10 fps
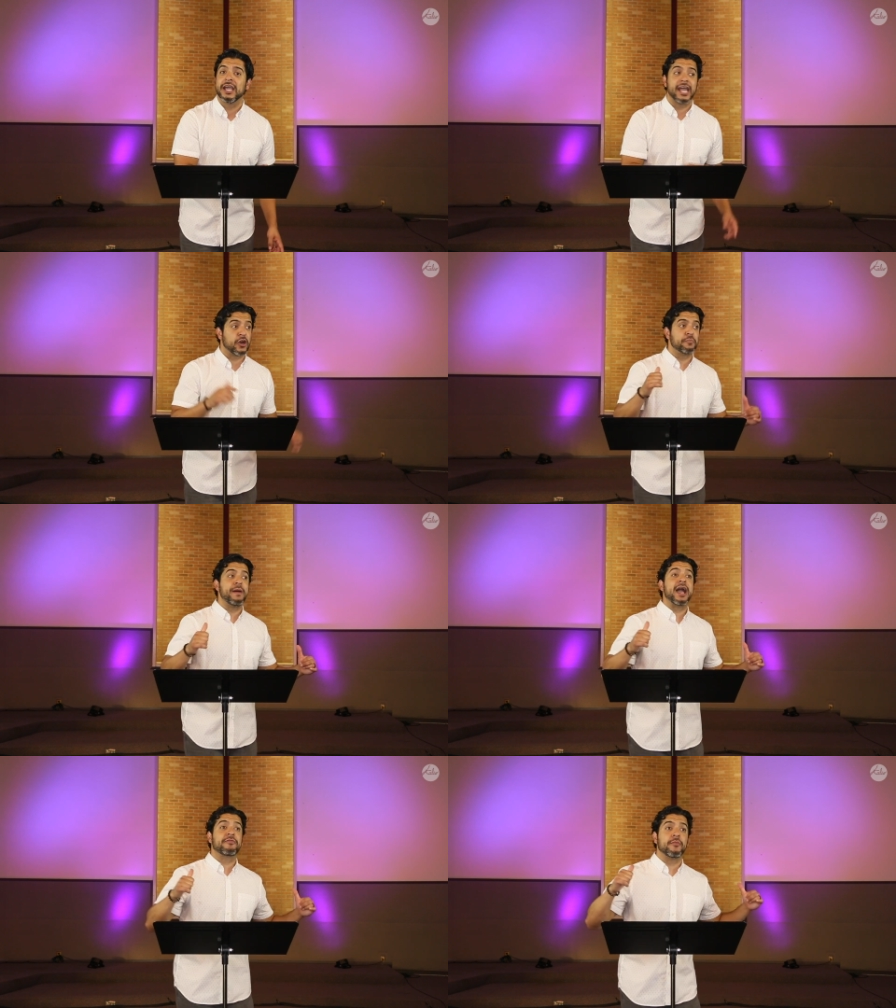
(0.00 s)
and our
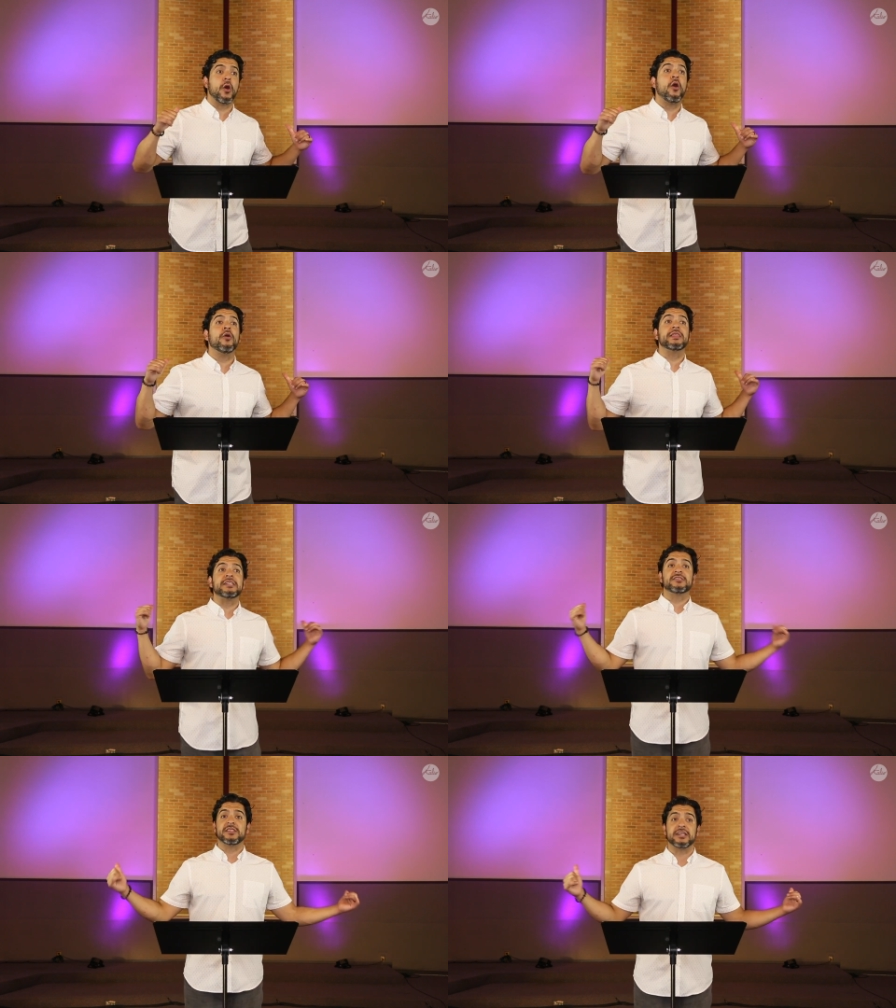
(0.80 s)
back from all
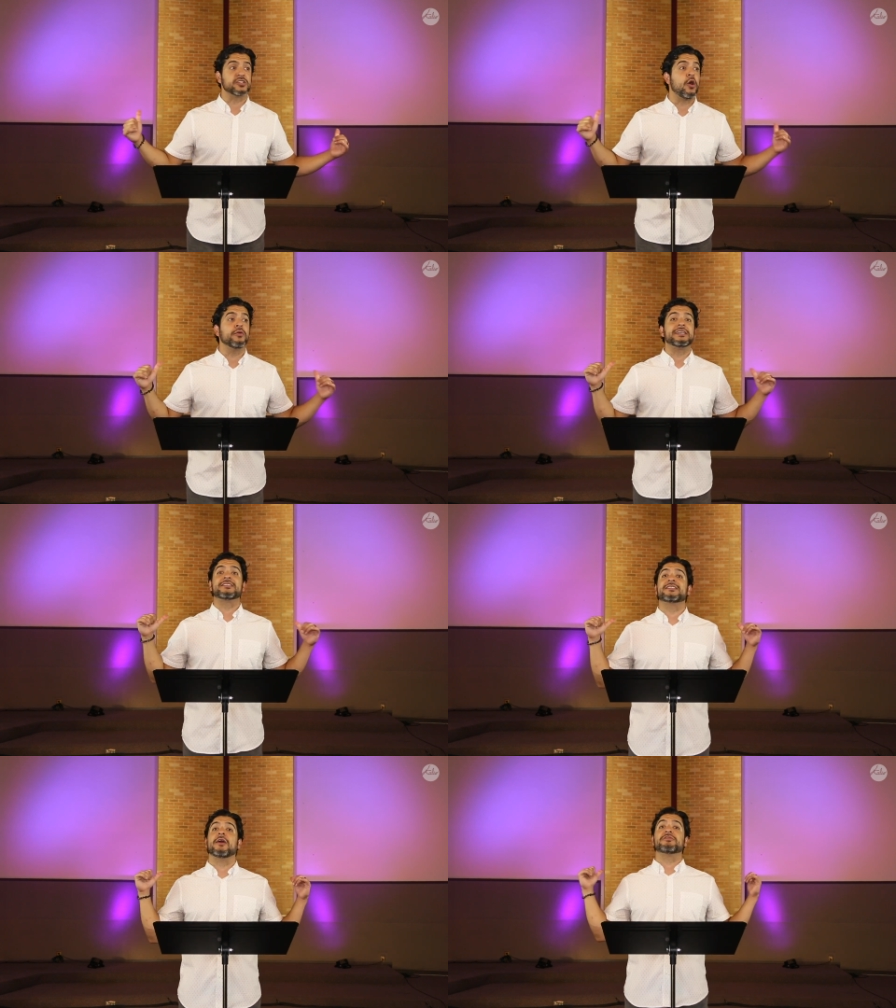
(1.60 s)
these things, all this
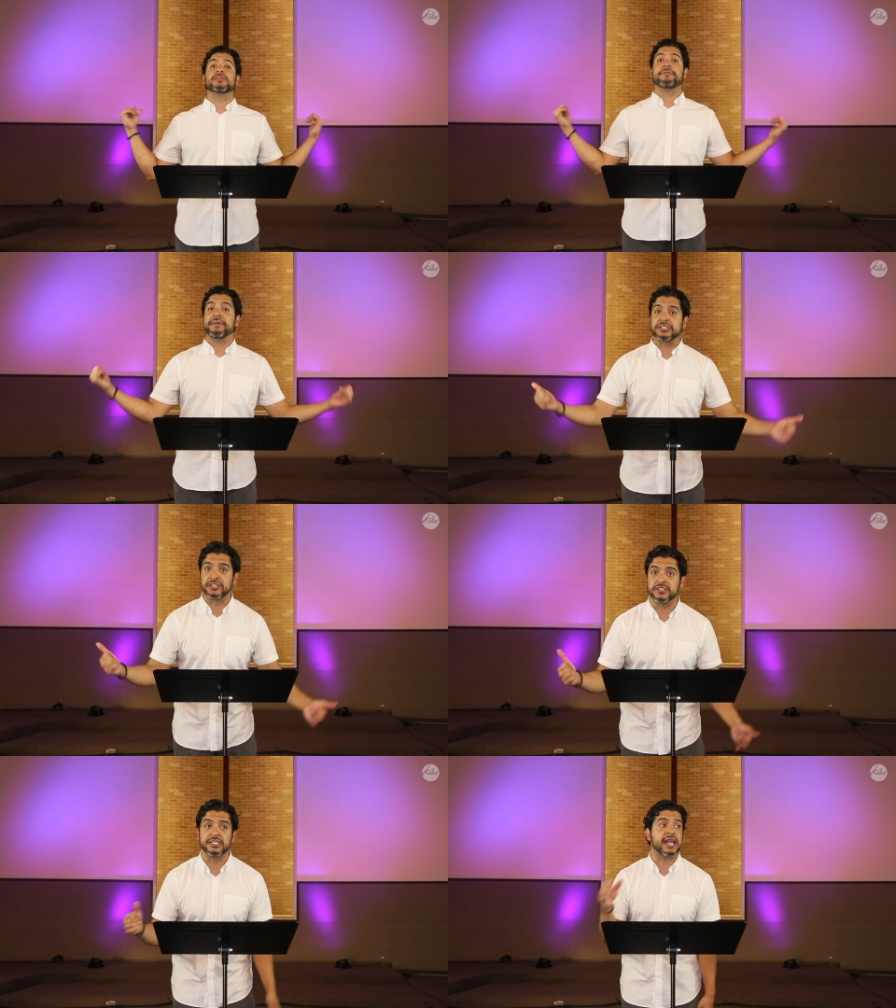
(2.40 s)
self
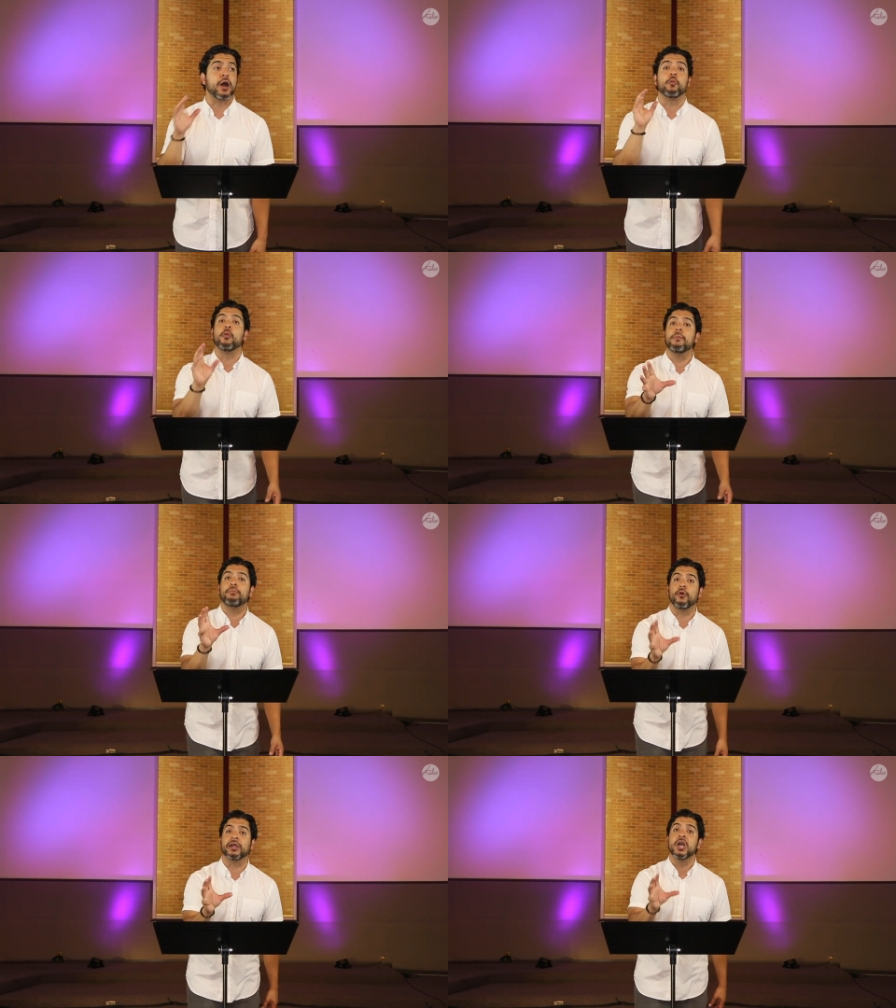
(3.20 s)
sufficiency that at one
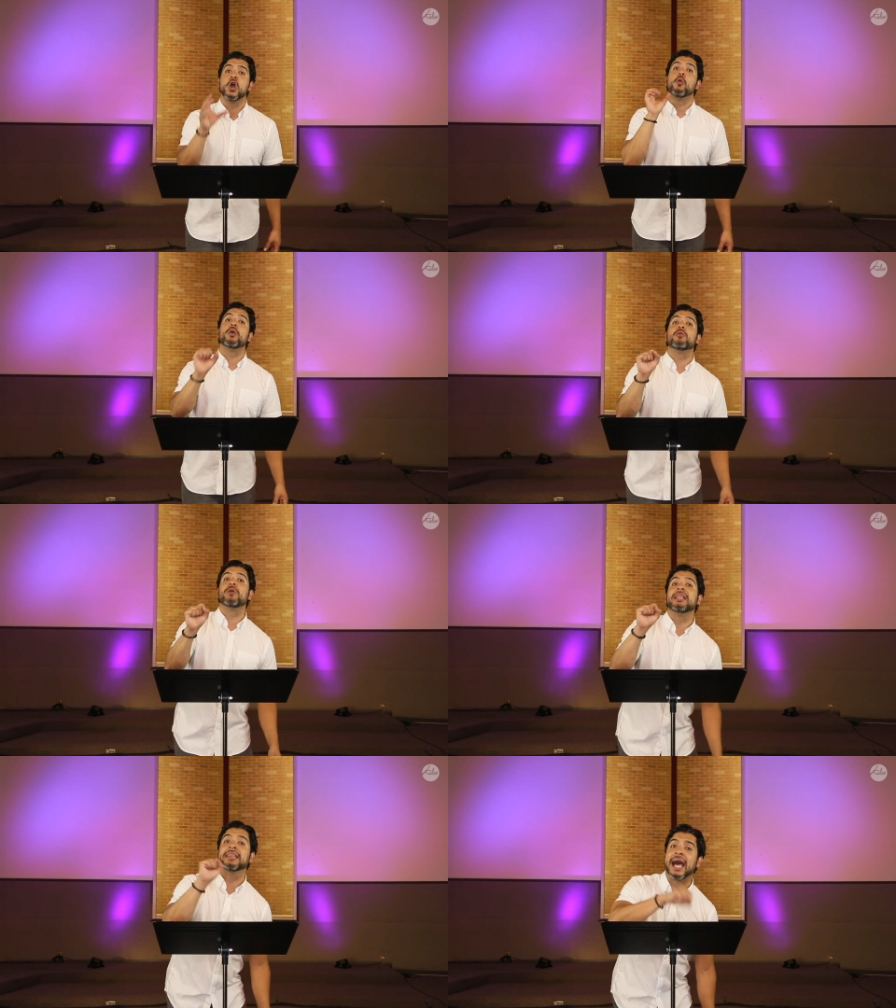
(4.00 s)
point we
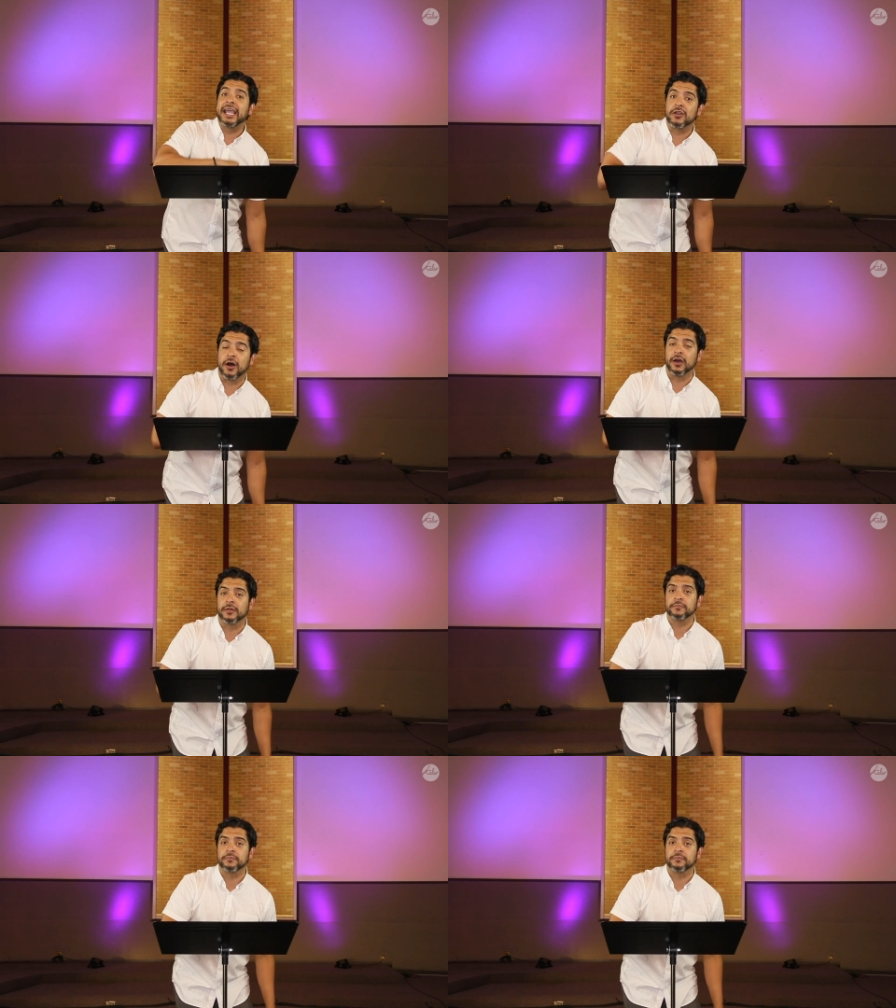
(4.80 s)
relied on,